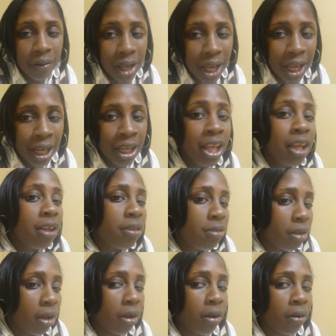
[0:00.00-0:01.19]
Okay?
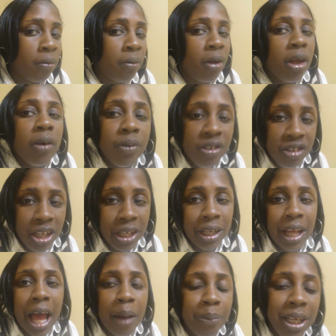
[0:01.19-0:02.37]
So,
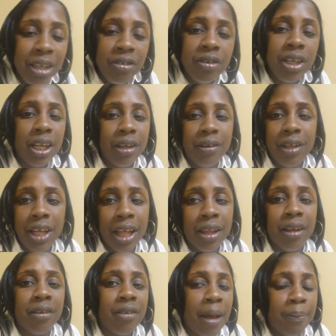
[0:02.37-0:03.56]
Rasheda, I'm going to need you to get it together
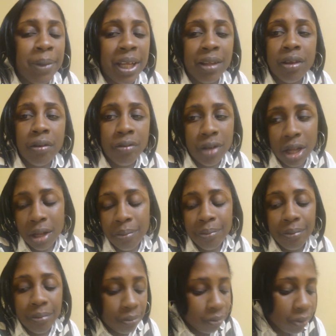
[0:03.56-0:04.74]
and stop being so dumb.
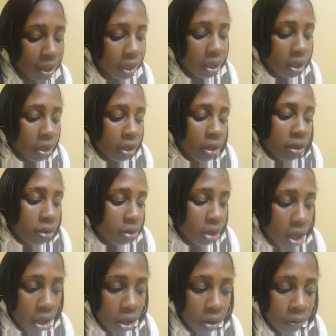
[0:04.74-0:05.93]

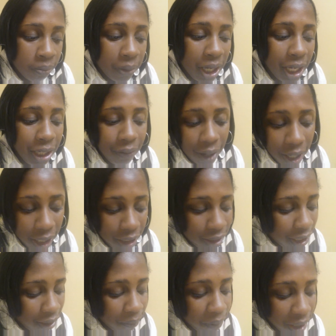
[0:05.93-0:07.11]
So, anyway,
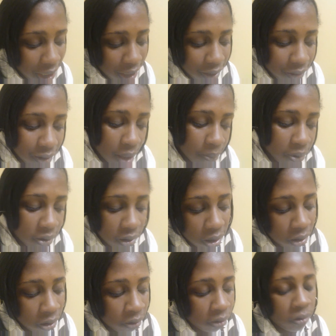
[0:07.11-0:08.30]
then we end this
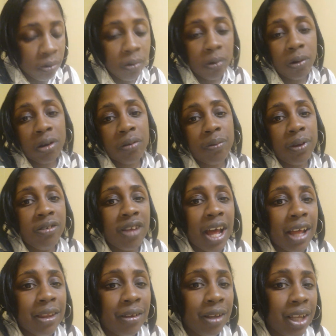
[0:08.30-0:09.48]
episode, of course, with
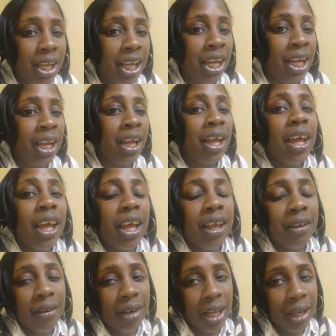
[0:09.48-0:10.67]
Jocelyn
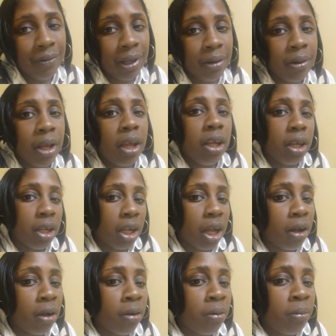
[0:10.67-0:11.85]
and Stevie. You
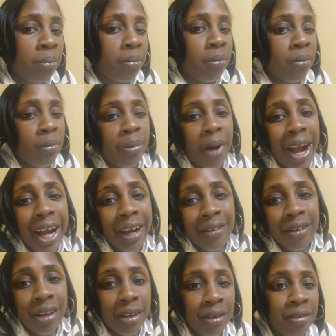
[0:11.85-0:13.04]
know, prior to
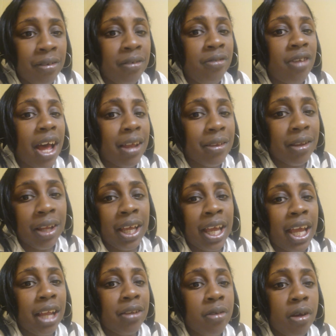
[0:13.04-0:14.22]
this, Jocelyn
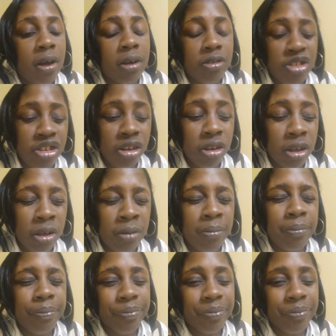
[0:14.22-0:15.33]
had talked to